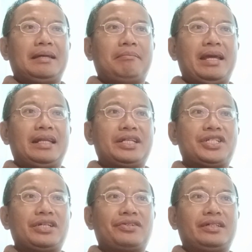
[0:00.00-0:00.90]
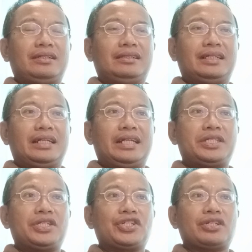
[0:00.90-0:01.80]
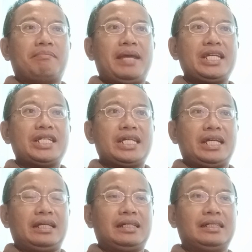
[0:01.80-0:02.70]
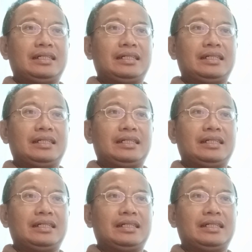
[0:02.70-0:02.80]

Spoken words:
managerial decision making,